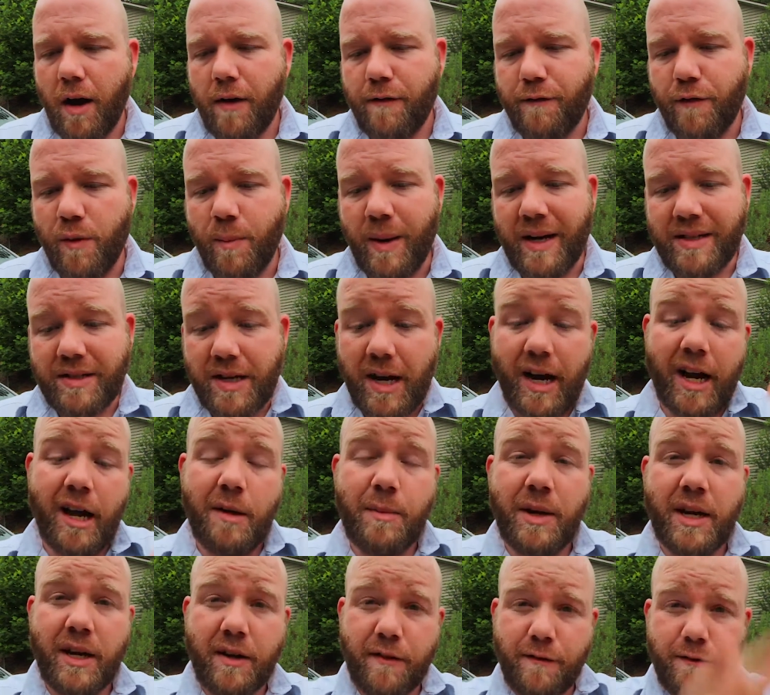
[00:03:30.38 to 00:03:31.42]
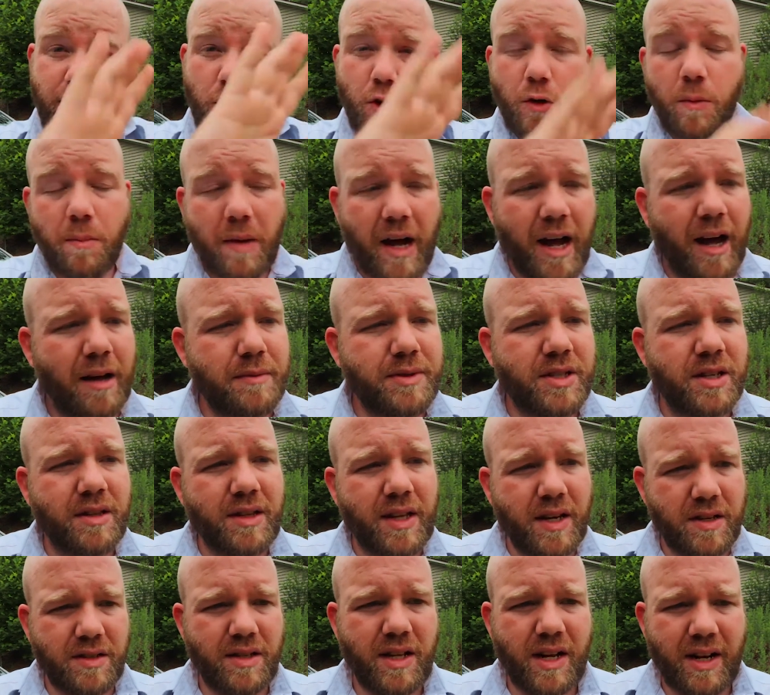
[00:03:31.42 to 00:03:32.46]
for my timing and fuel maps and
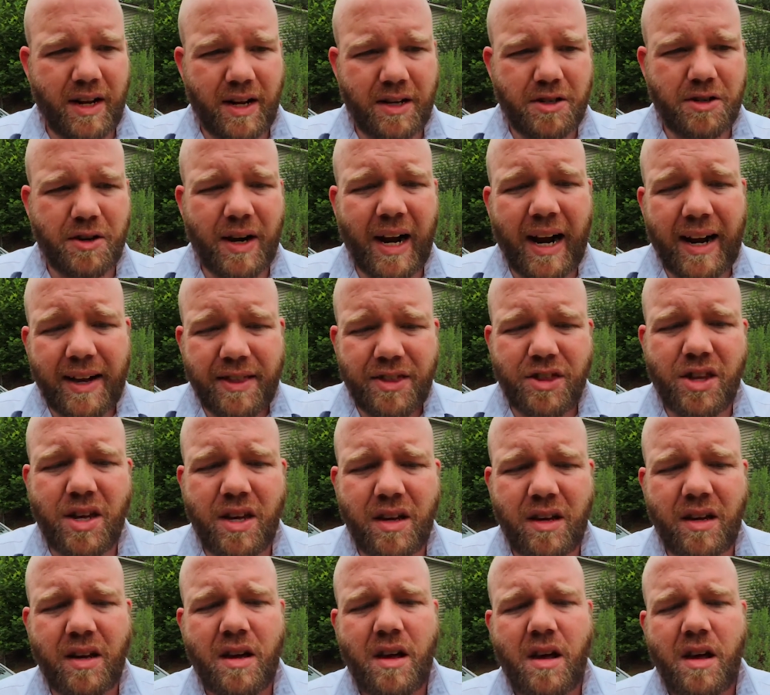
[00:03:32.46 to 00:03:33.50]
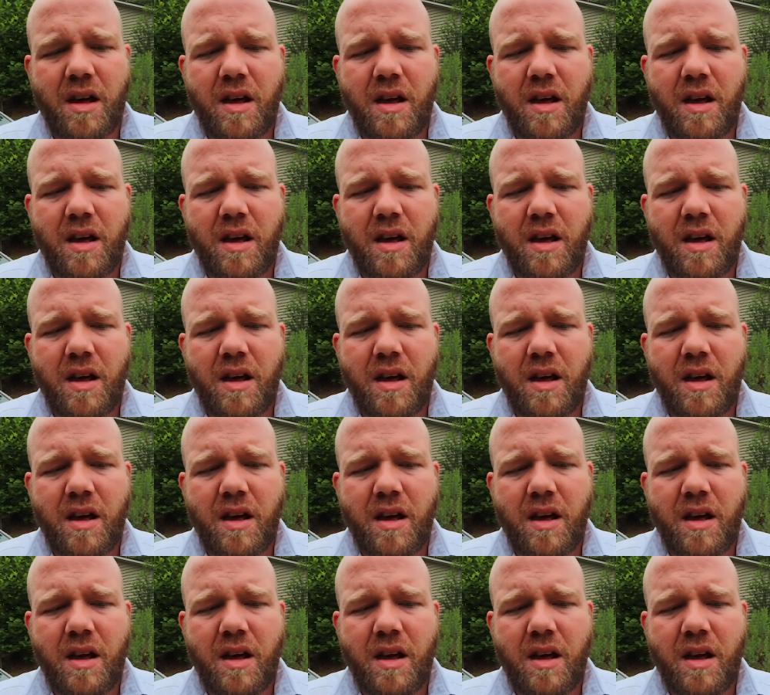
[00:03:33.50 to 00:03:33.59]
things of that nature. And I think